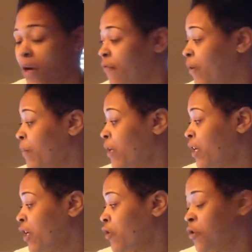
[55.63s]
from the
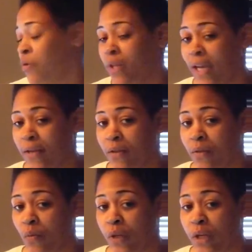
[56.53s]
year
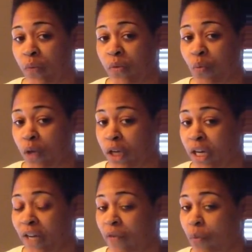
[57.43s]
2000, when it was 1 in
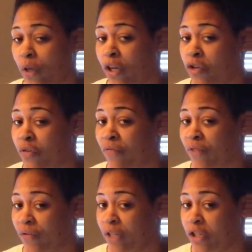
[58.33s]
every
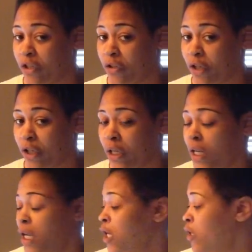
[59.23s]
150 children,
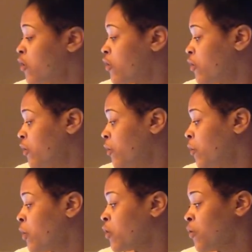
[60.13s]

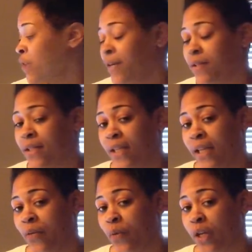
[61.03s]
to
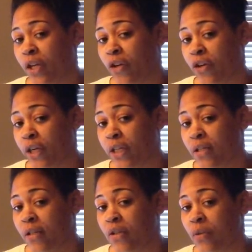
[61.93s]
2010, when it
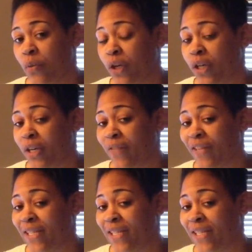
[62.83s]
increased to 1 in every